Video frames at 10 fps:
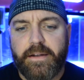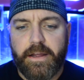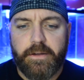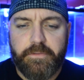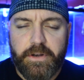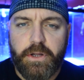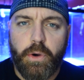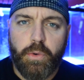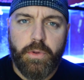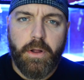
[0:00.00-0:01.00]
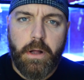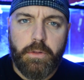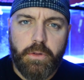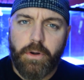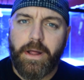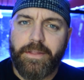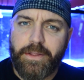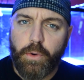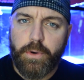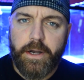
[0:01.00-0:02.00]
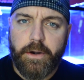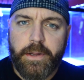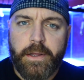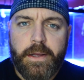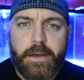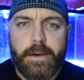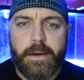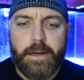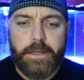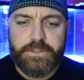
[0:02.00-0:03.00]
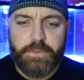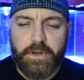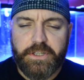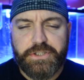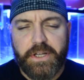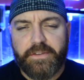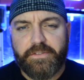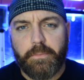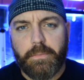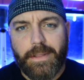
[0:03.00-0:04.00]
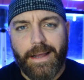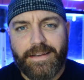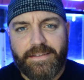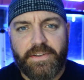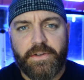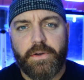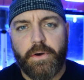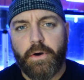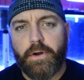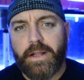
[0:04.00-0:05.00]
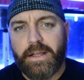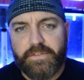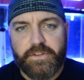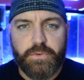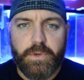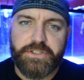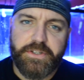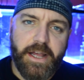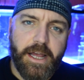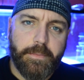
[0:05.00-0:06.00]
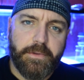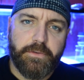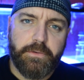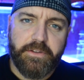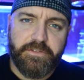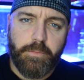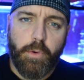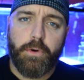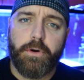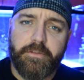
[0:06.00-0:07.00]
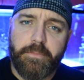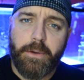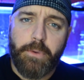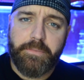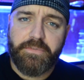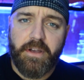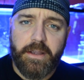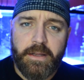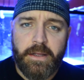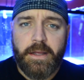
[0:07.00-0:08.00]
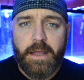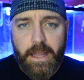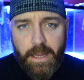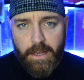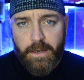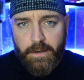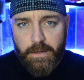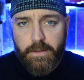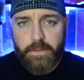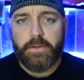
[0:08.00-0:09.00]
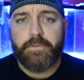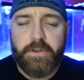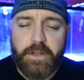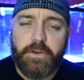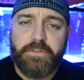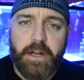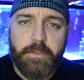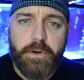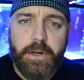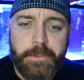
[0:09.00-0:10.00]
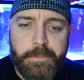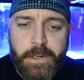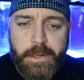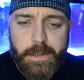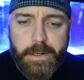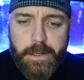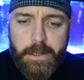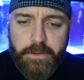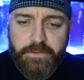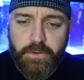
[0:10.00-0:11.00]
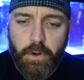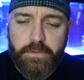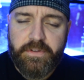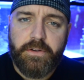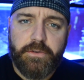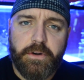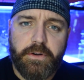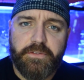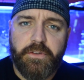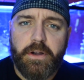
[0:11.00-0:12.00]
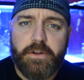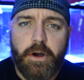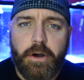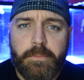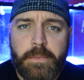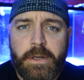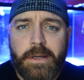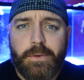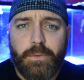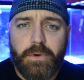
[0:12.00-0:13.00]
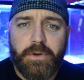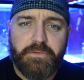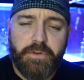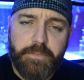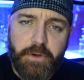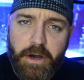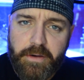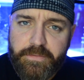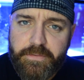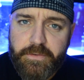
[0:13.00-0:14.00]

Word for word: today a video a little out of the ordinary. I just wanted to shed some light on a situation that happened to a supporter of my website and the videos that I put out. SaltCritters.com was ripped off